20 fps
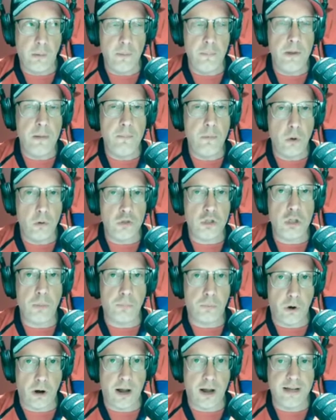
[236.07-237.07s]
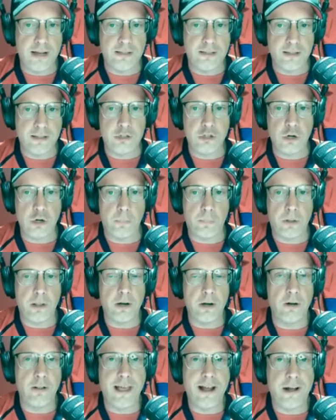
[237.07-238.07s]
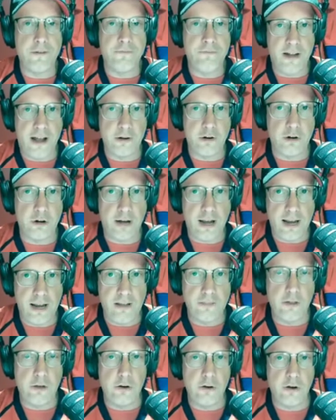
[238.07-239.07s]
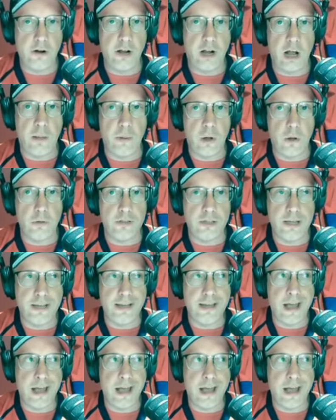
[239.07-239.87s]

I would be most surprised, unless you're a player like Evander Kane, that you're going to come out and